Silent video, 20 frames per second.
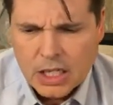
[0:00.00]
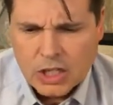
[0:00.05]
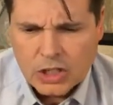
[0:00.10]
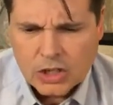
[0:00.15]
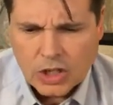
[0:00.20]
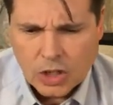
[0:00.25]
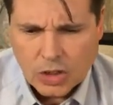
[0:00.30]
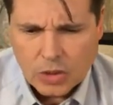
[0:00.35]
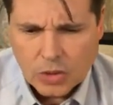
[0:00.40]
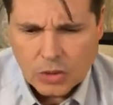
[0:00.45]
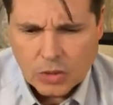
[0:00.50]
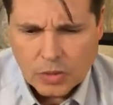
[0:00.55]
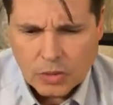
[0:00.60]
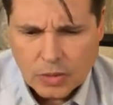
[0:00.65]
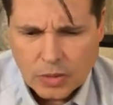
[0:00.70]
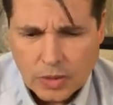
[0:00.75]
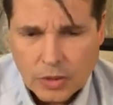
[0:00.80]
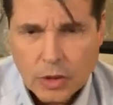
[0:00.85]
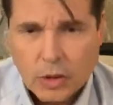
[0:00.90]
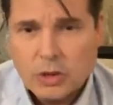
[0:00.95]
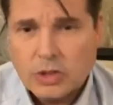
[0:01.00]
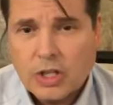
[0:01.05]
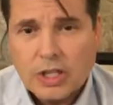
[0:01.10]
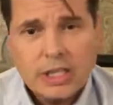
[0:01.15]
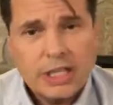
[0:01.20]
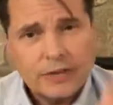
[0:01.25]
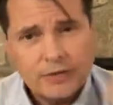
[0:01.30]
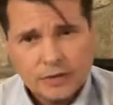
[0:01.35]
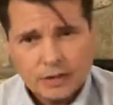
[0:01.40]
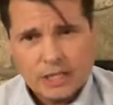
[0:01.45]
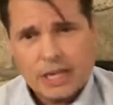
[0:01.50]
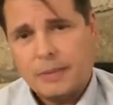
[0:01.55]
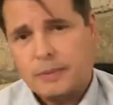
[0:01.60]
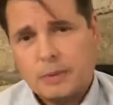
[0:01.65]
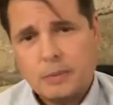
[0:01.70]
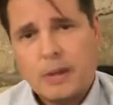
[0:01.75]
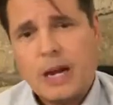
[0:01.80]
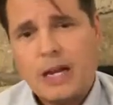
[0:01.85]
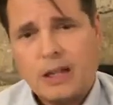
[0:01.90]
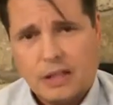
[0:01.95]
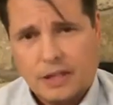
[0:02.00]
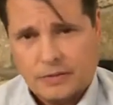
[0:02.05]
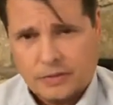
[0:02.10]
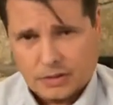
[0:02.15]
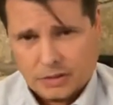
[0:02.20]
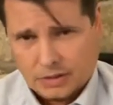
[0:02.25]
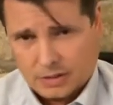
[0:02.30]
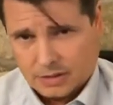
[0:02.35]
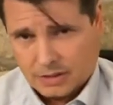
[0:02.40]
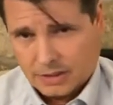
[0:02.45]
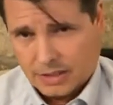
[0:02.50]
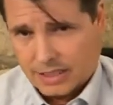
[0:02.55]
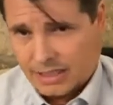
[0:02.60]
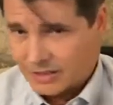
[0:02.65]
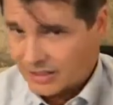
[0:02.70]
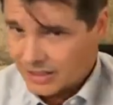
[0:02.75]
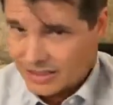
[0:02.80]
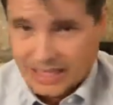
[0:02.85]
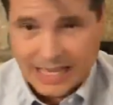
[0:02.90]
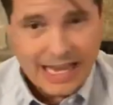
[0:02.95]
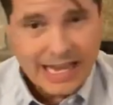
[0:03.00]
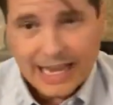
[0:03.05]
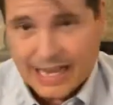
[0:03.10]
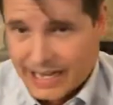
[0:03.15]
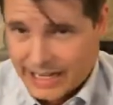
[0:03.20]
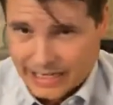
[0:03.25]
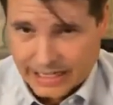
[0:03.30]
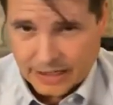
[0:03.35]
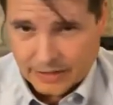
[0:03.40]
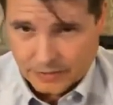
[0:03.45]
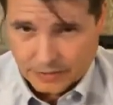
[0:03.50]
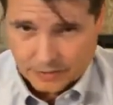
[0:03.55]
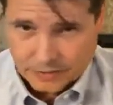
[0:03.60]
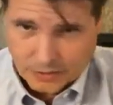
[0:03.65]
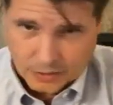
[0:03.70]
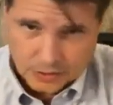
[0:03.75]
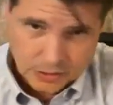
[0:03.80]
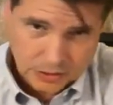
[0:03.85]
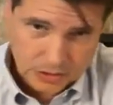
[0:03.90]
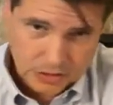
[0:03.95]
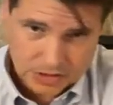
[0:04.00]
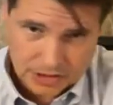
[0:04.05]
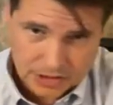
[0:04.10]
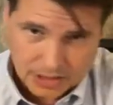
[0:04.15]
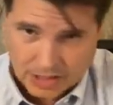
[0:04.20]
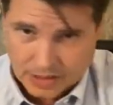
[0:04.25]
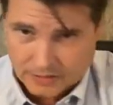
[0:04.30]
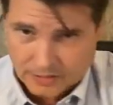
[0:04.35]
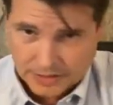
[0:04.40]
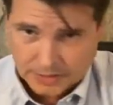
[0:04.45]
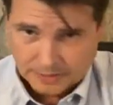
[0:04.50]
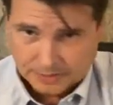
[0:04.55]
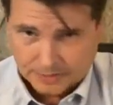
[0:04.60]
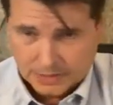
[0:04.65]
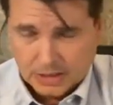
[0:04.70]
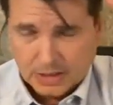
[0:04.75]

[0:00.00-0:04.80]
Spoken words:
So those are the different types of brow lifts, and there's a lot of different versions of it.